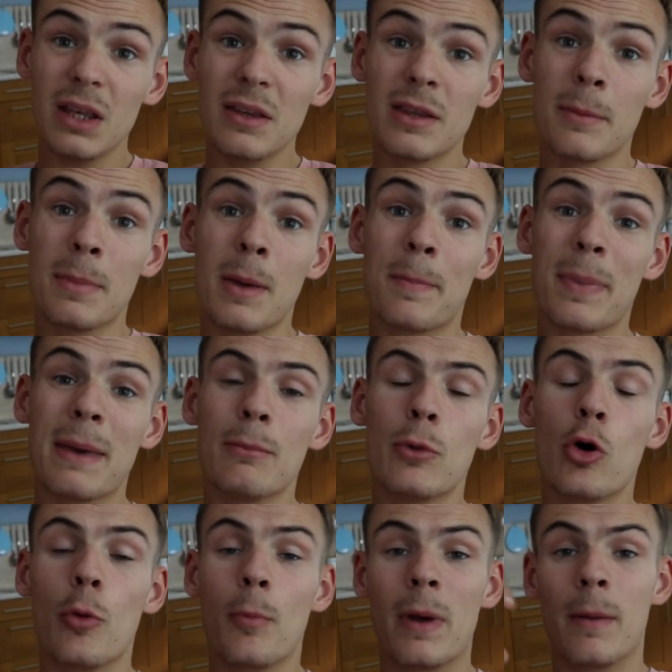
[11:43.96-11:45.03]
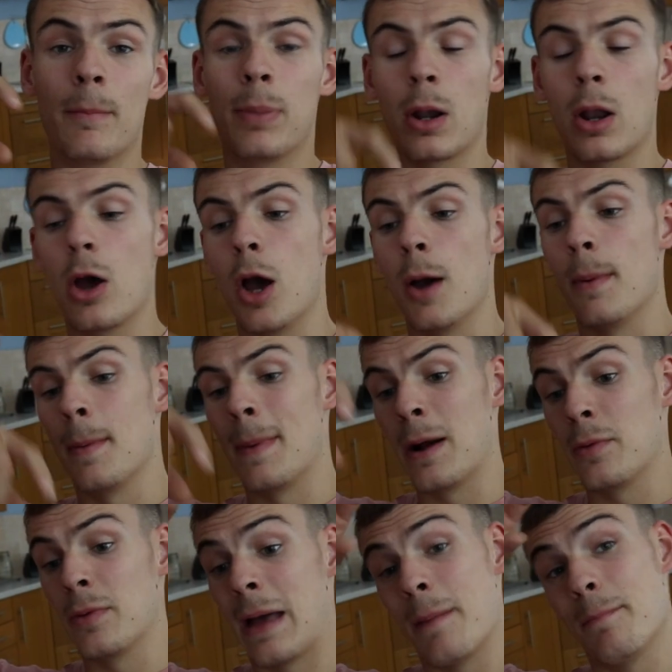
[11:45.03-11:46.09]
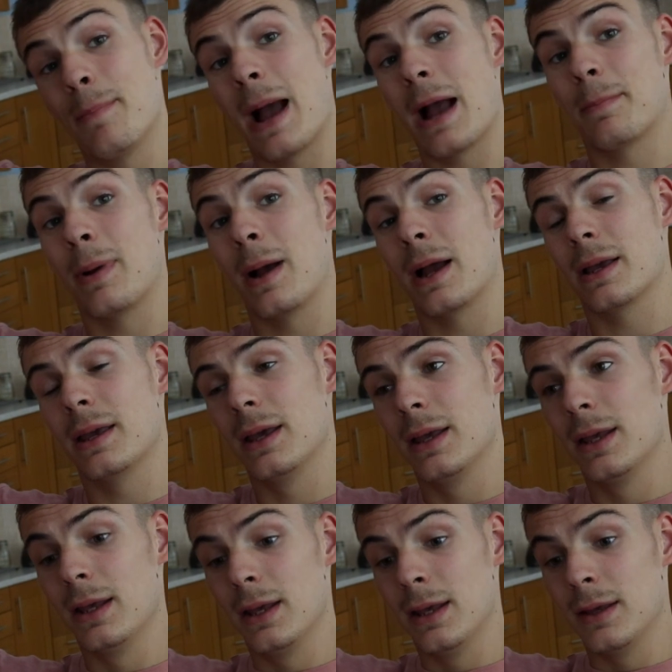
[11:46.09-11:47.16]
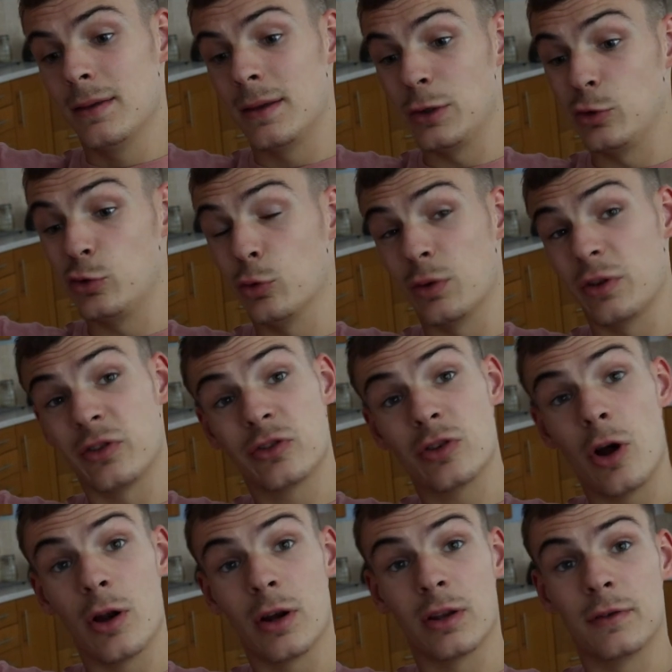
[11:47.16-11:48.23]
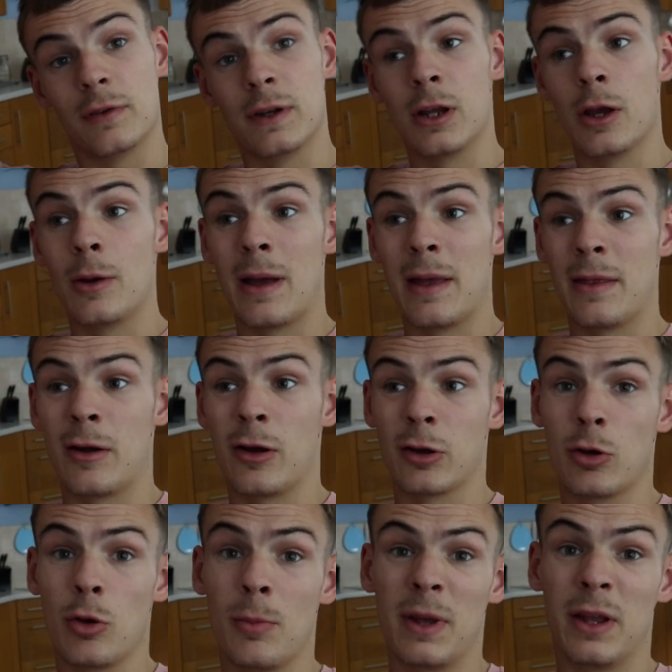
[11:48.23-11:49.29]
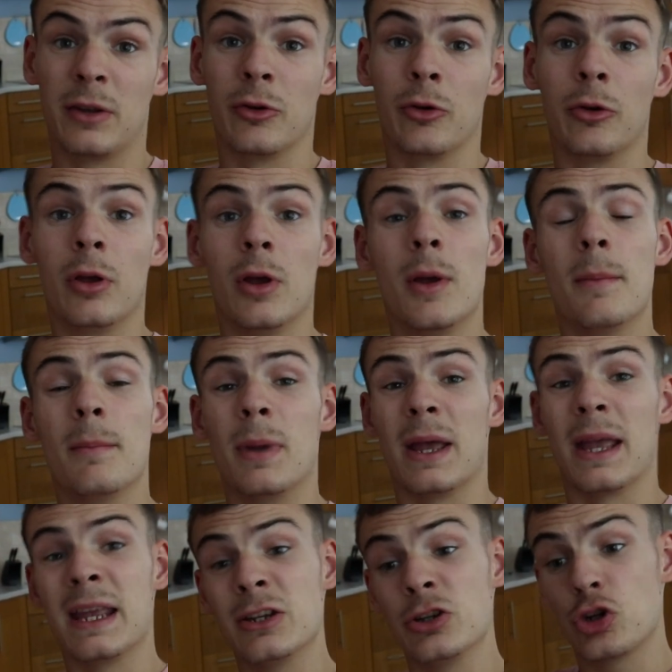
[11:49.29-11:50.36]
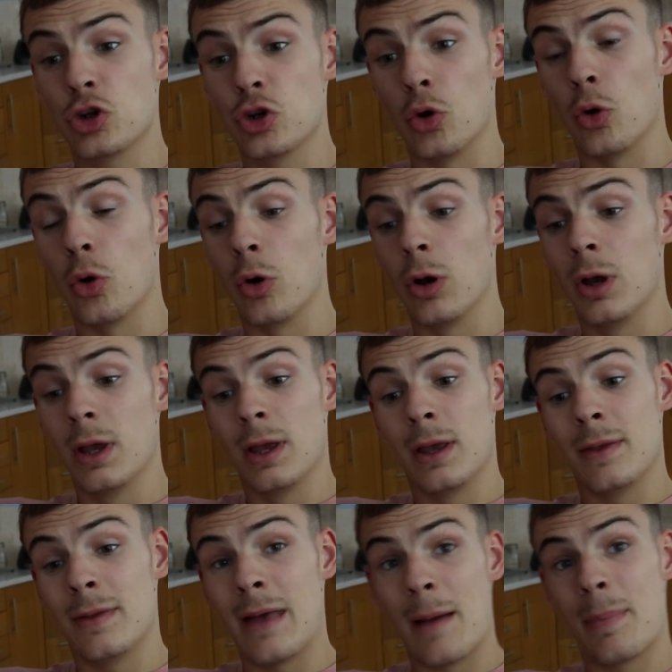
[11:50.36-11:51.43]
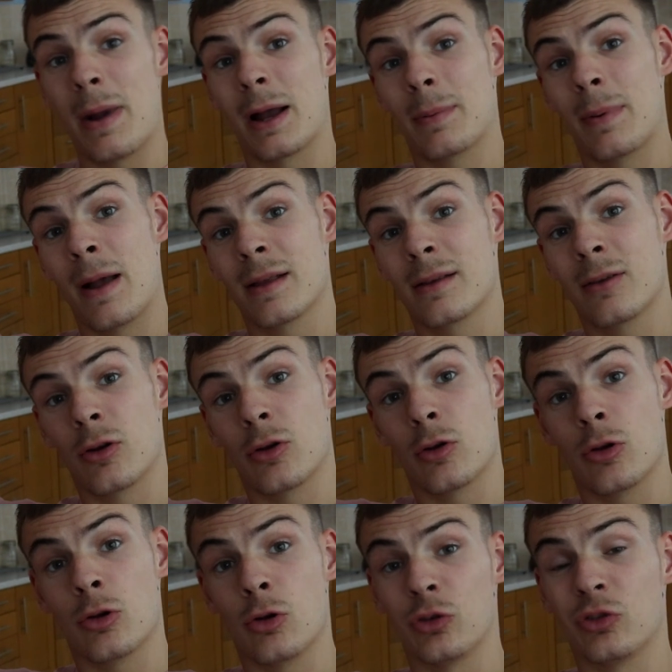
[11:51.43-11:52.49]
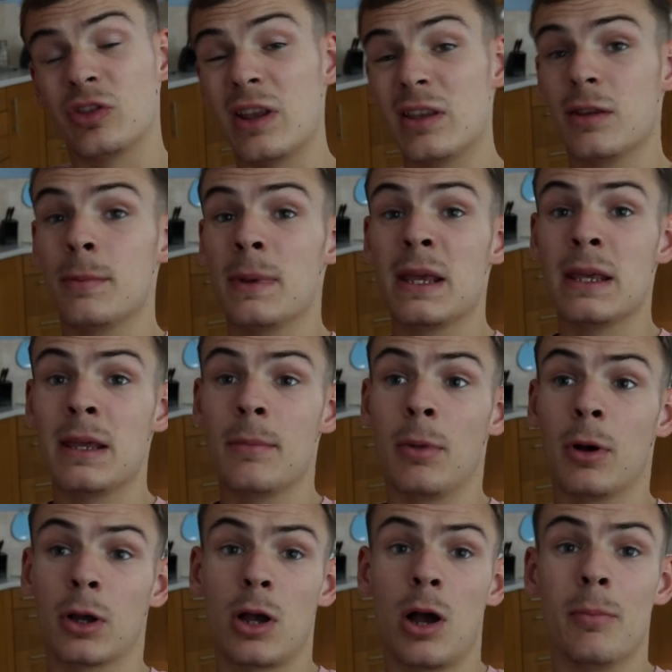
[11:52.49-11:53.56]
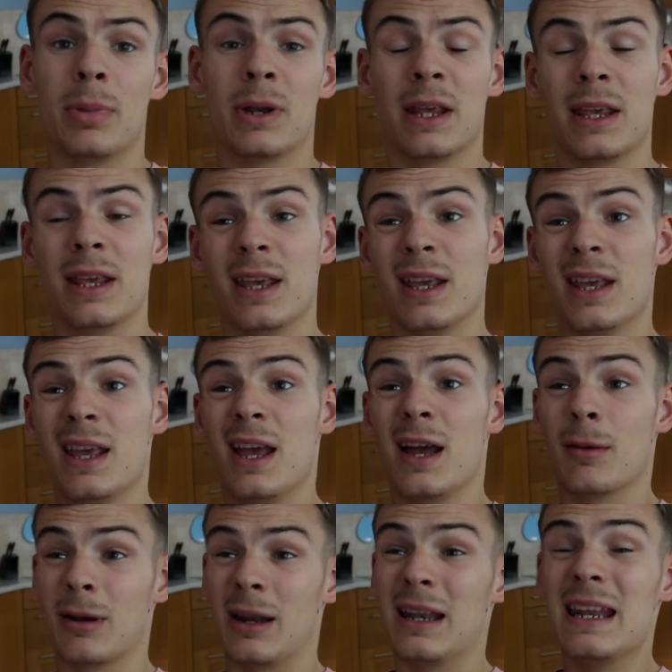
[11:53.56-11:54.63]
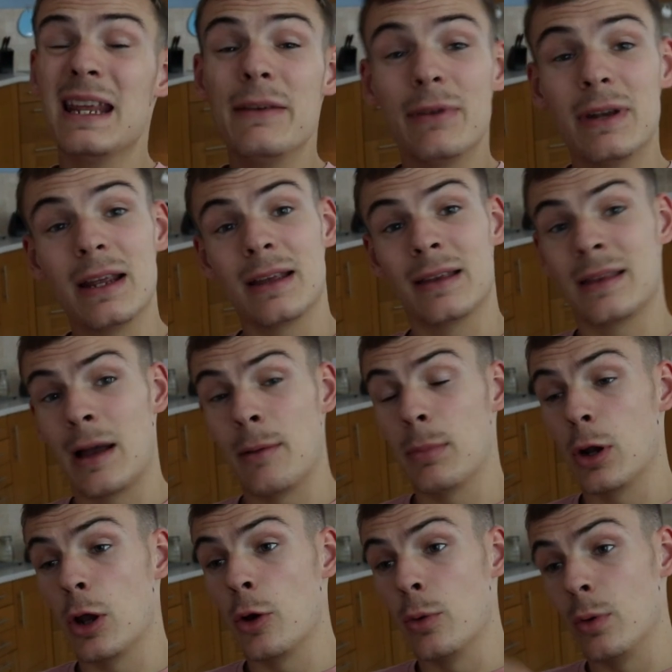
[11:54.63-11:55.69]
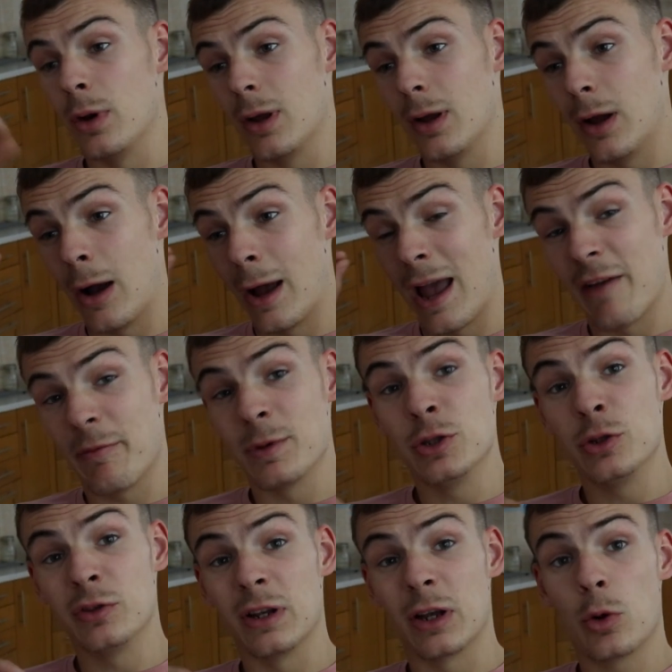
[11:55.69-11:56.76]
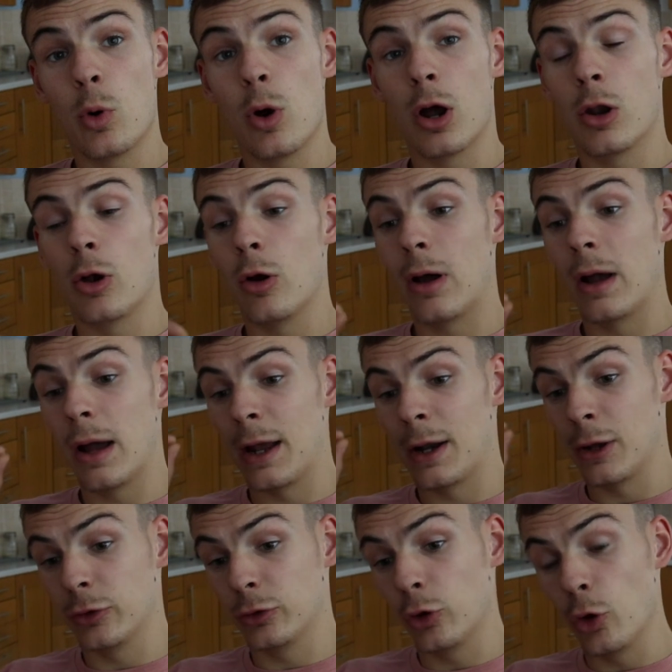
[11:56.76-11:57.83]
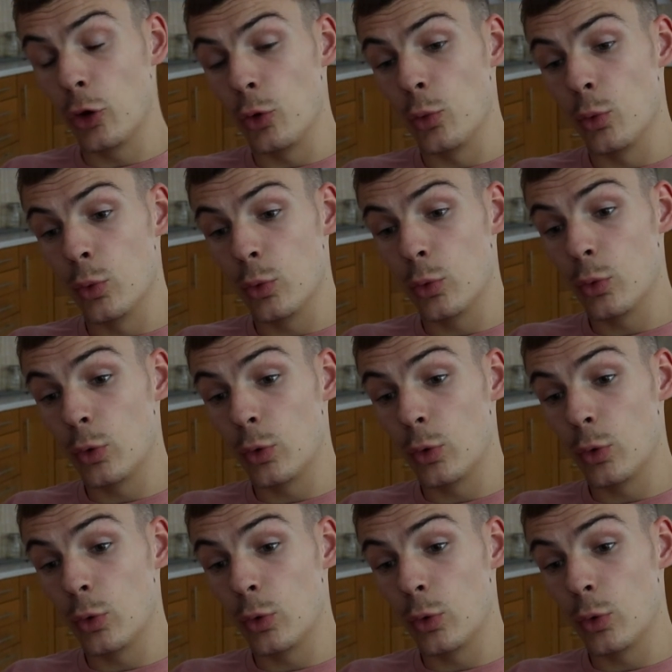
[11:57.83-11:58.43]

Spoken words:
There'll be a bit more blurb about that backpack that you saw at the start of this video and that I commented on. But in short, that backpack got sent to me by a company. I'm going to leave a link down below. I have been using it quite a lot, and I do